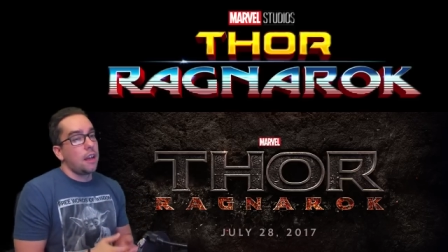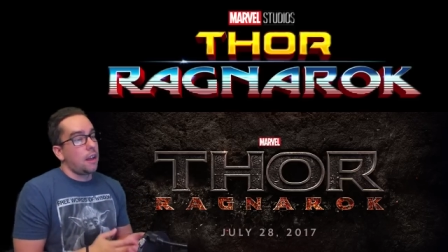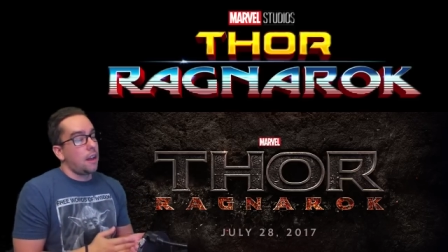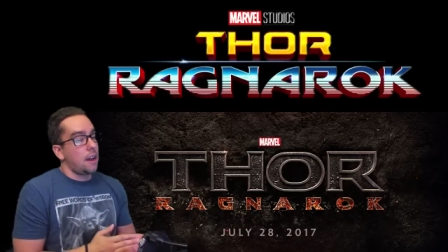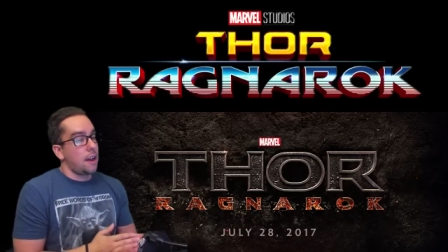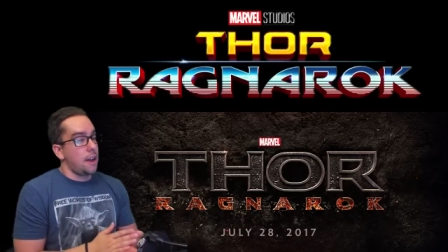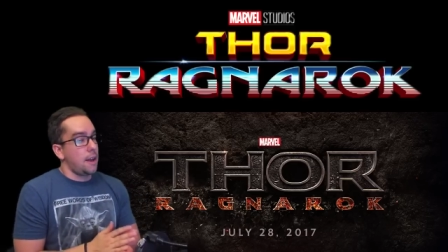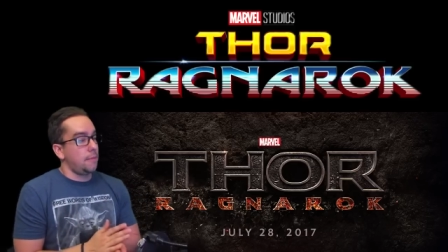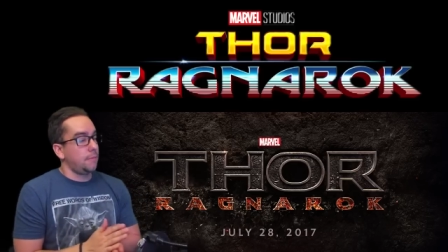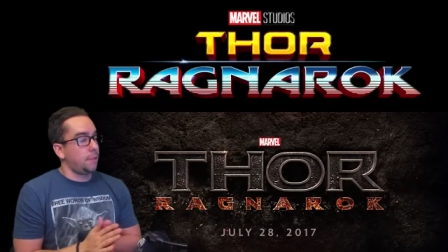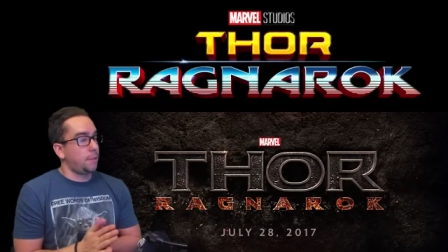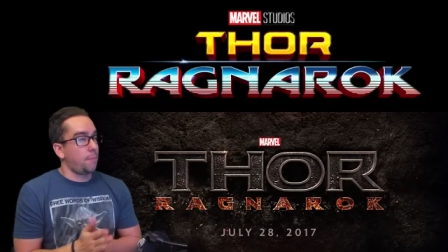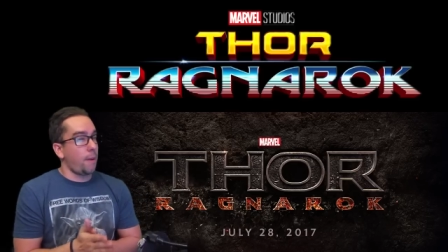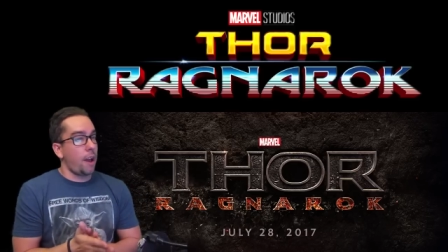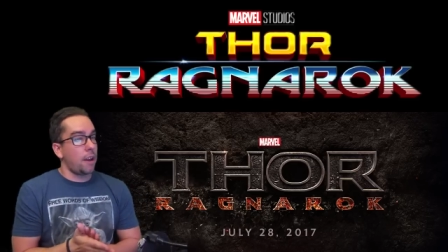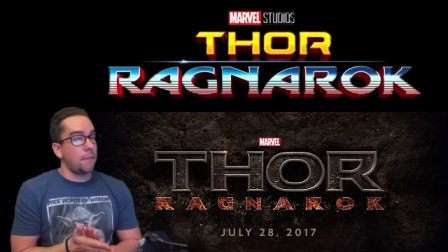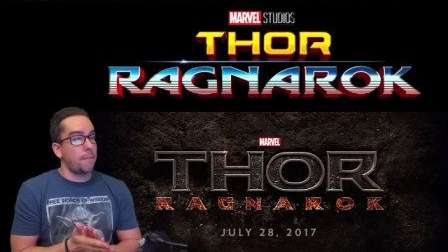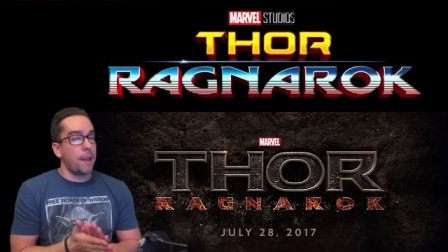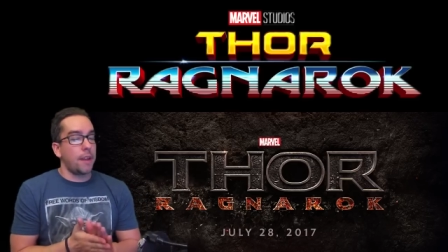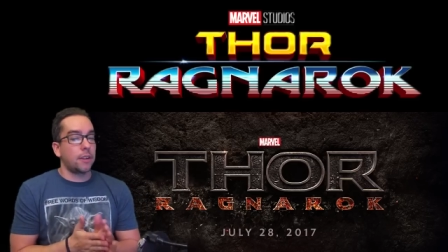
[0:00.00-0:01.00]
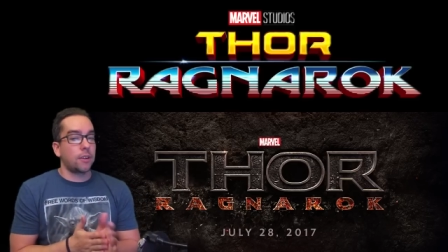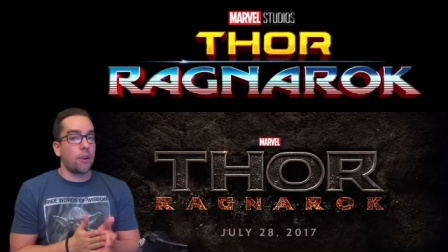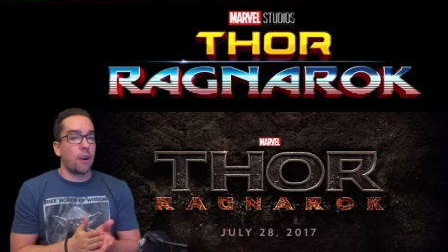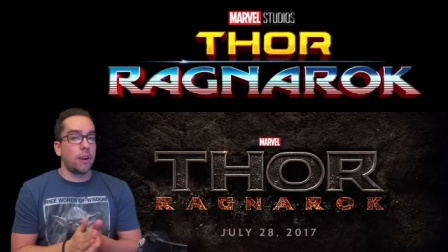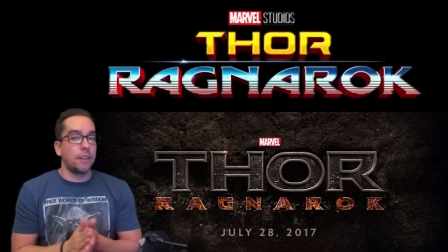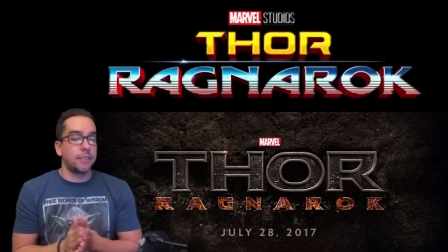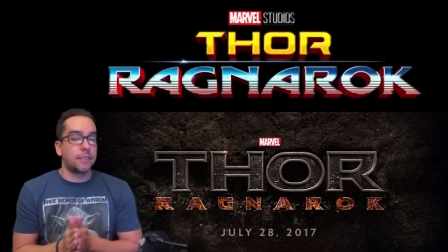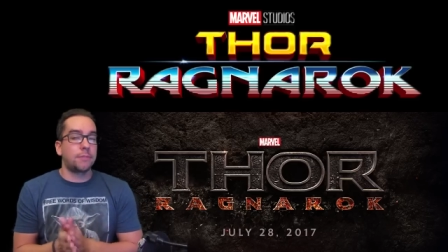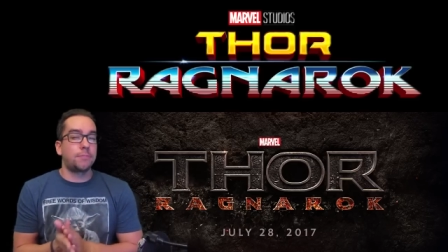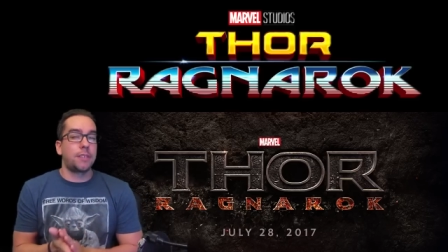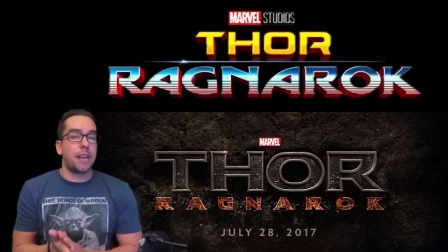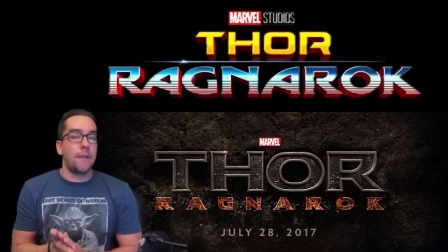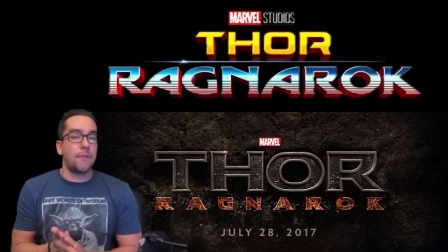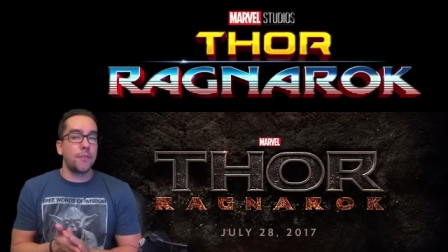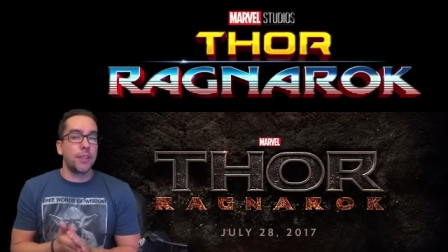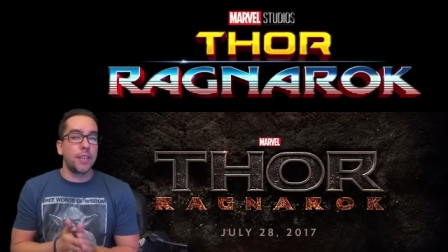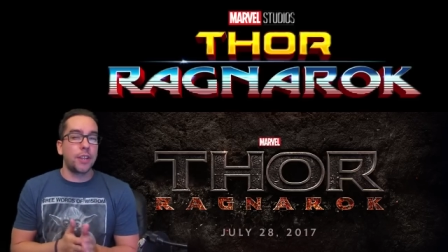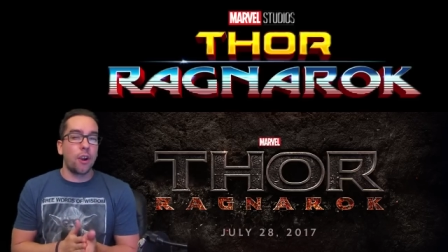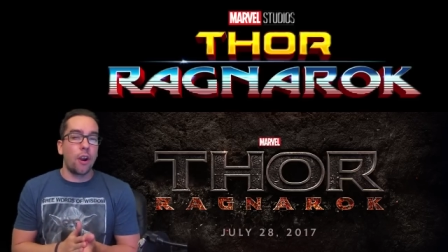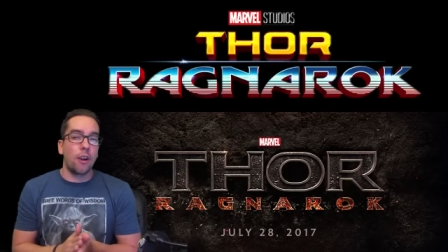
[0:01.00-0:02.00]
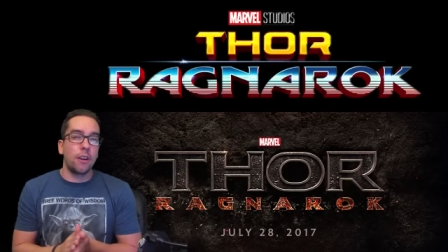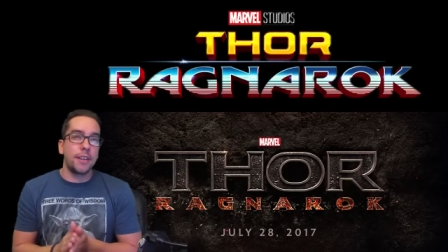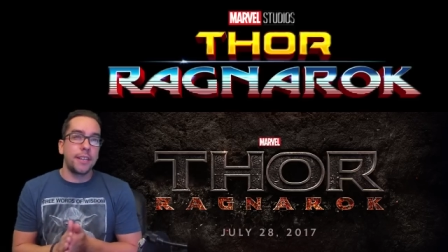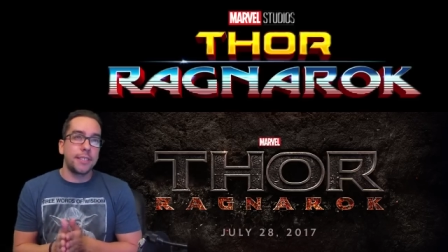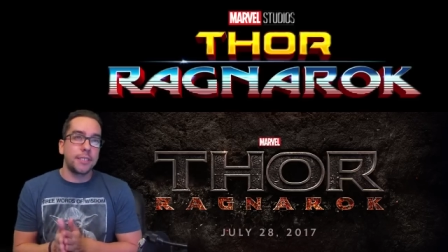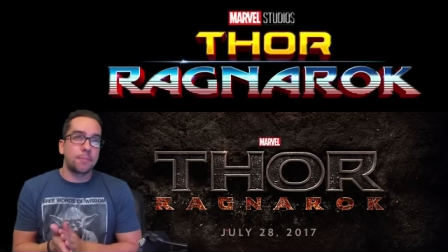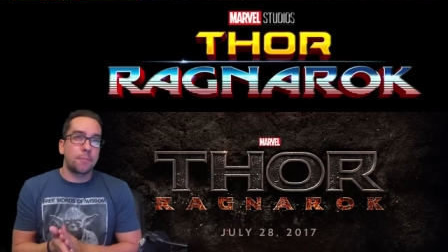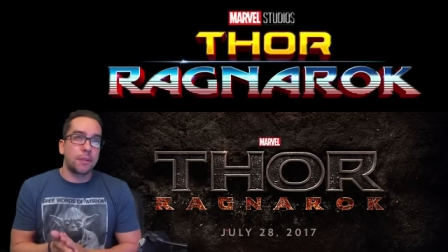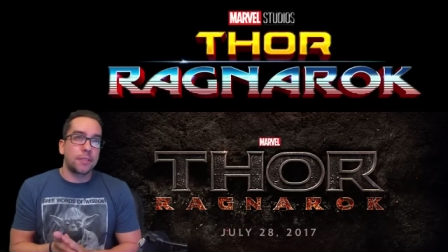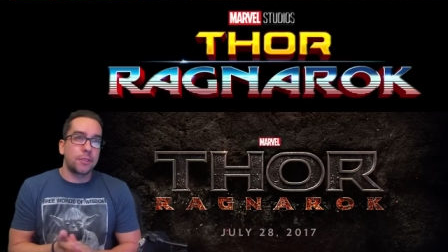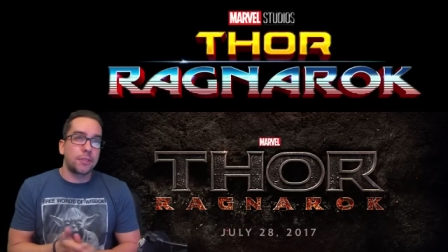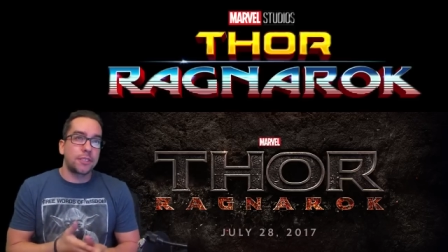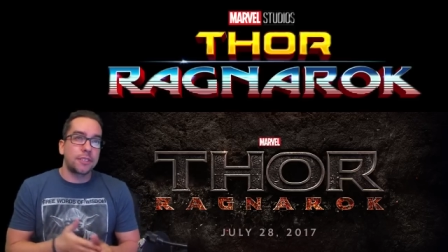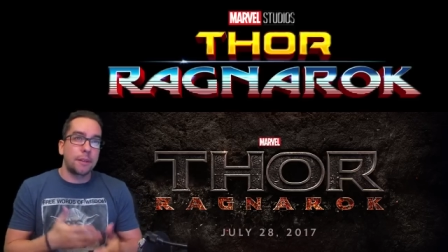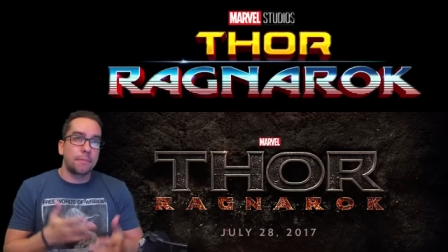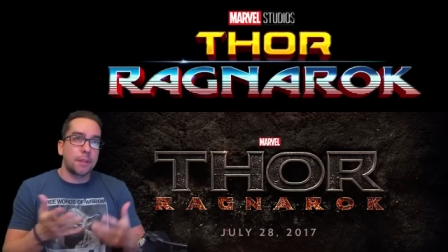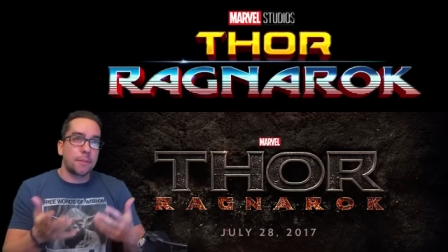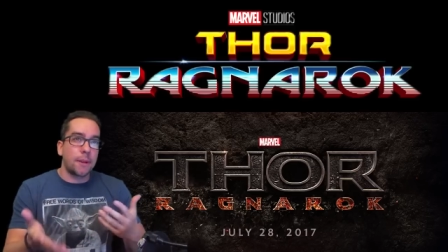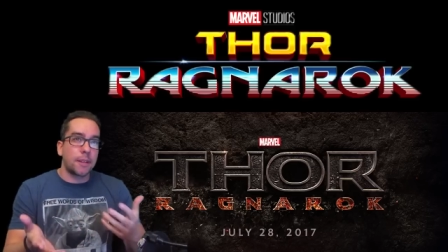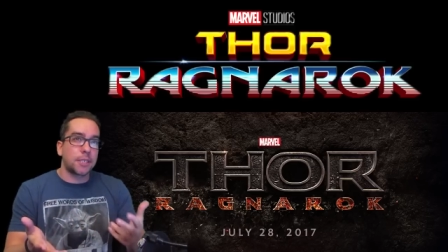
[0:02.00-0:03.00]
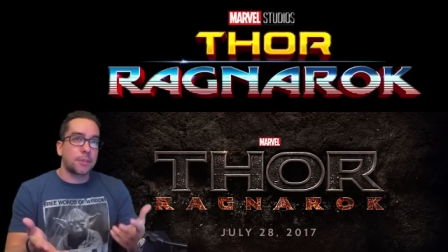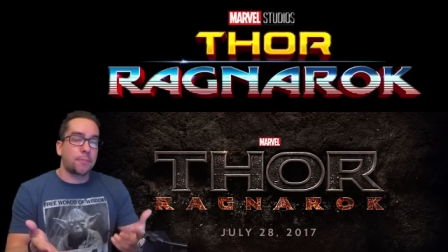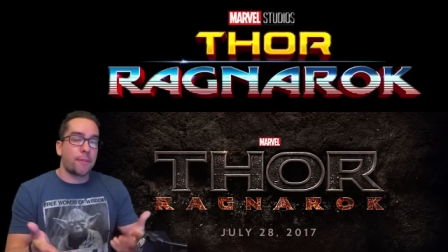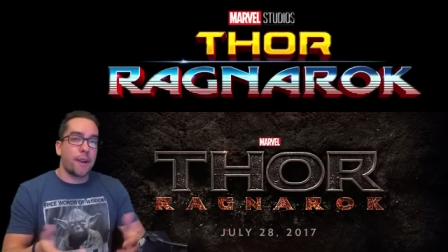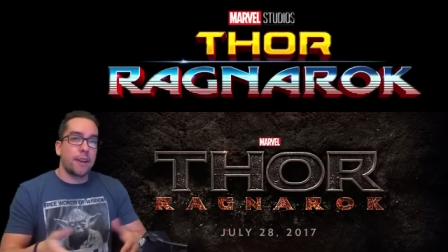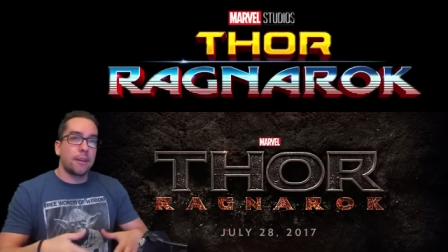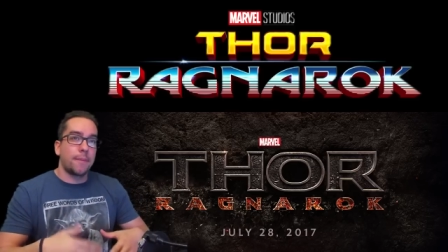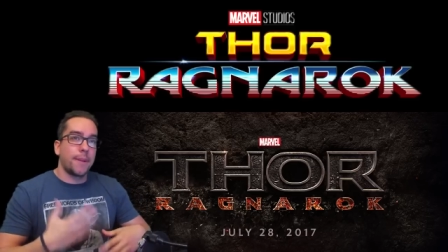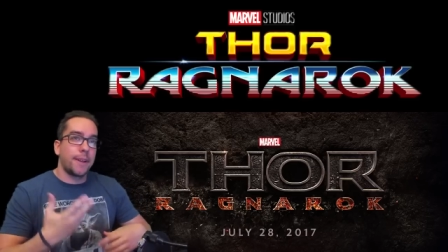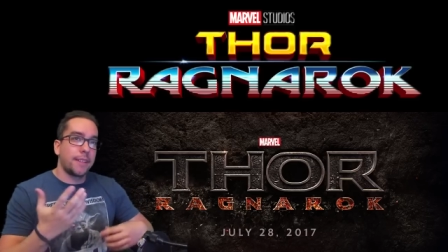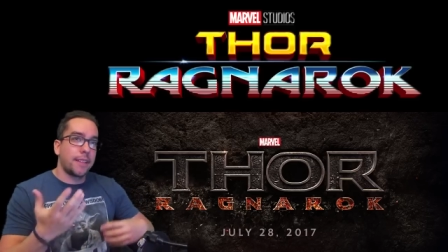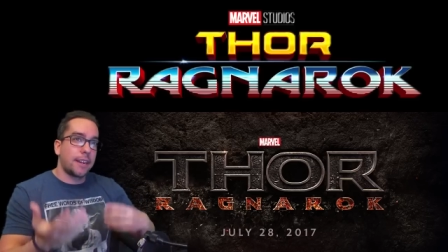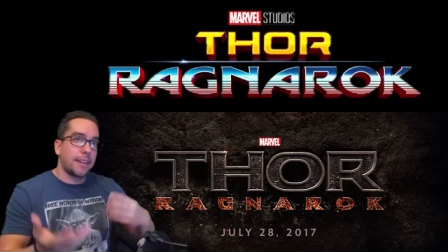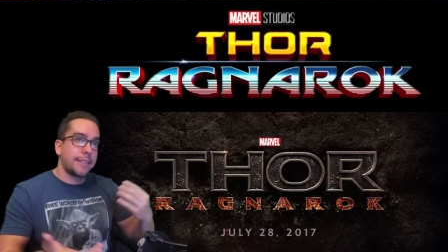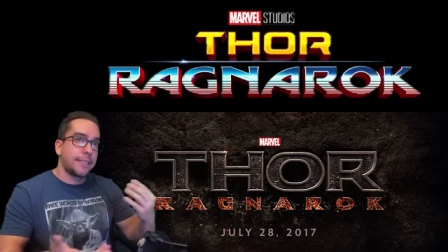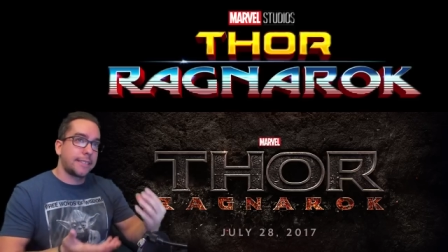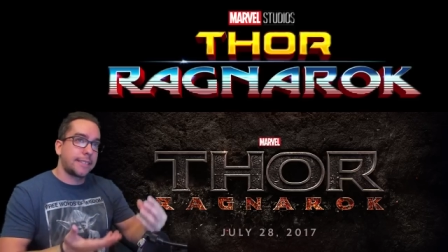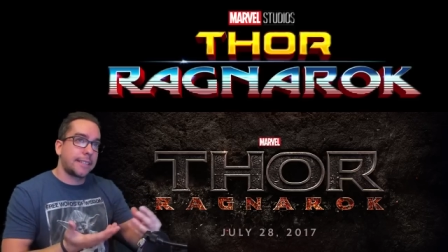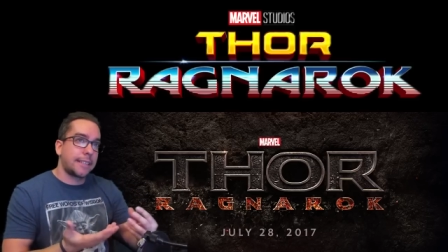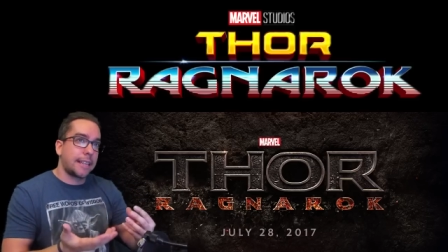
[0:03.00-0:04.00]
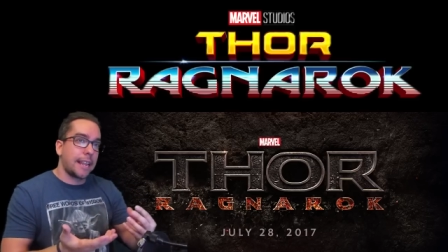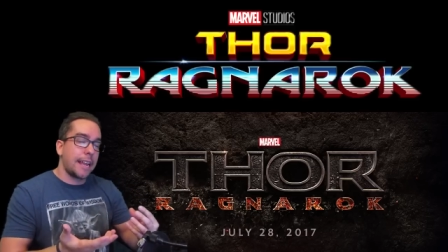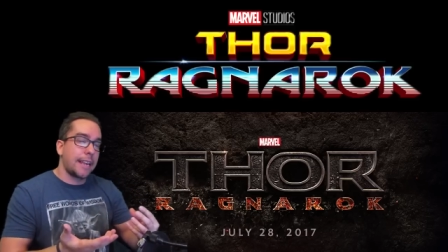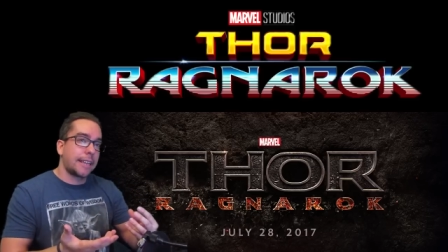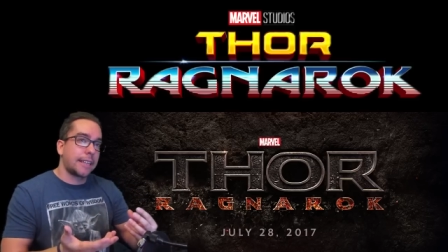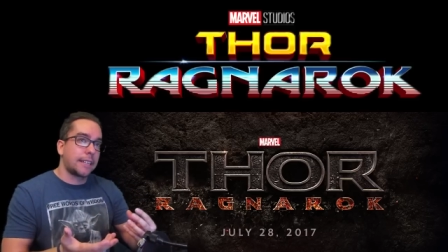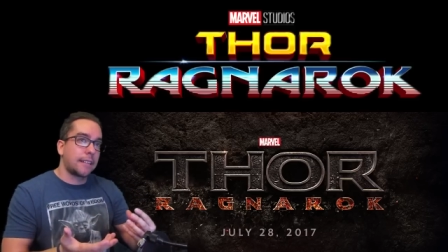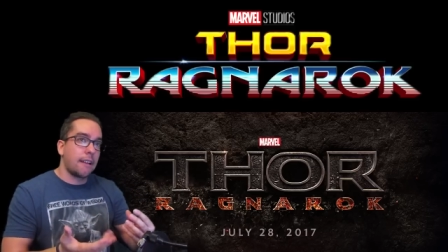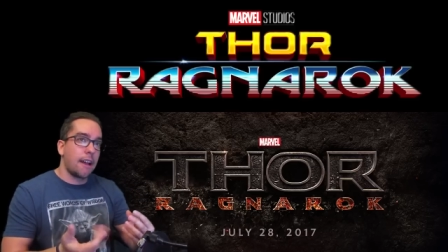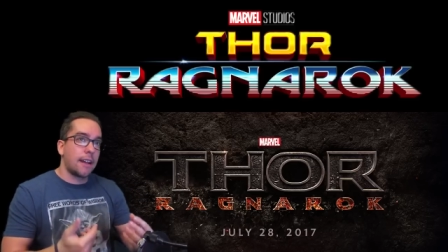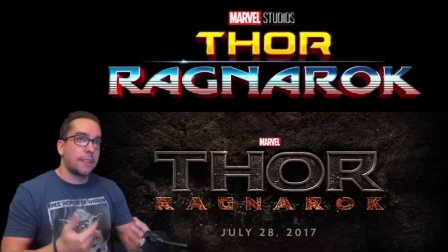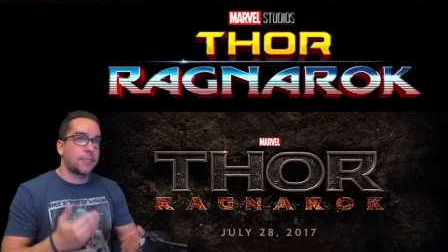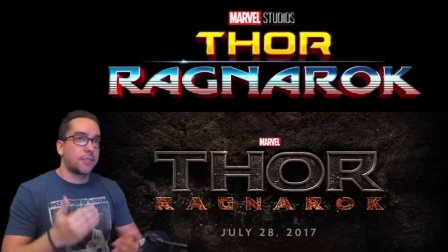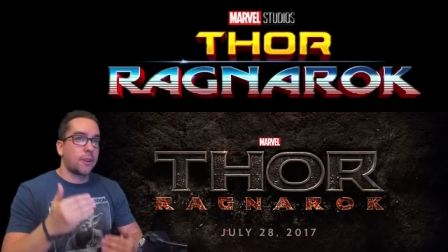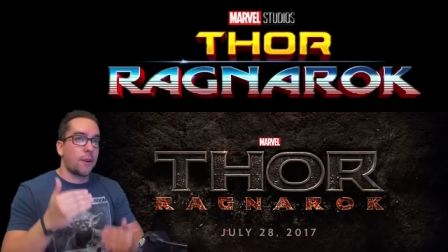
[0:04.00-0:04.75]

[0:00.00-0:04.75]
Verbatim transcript: Um, Spider Man and Guardians, definitely Guardians, but there's something about Spider Man that I just like a lot.